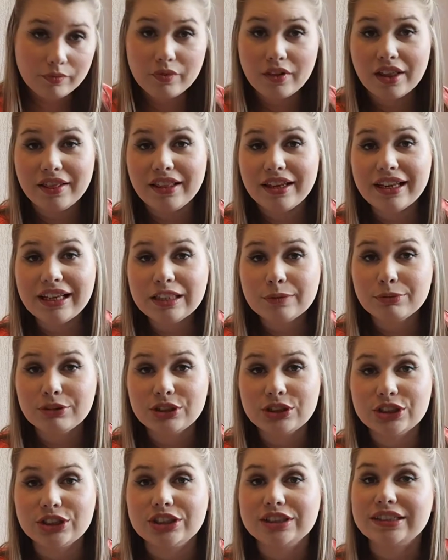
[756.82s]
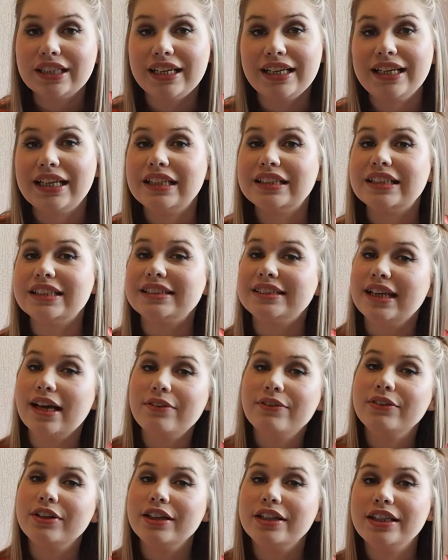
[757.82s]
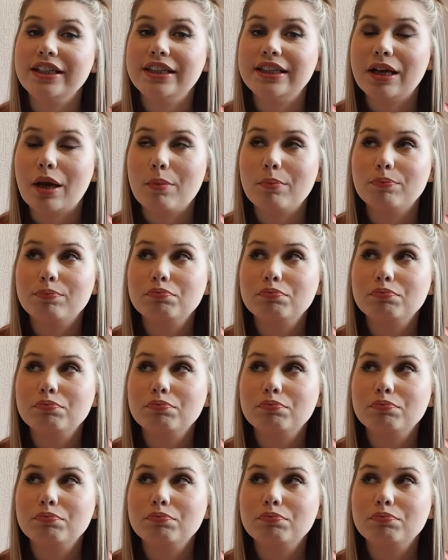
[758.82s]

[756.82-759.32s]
the last product is definitely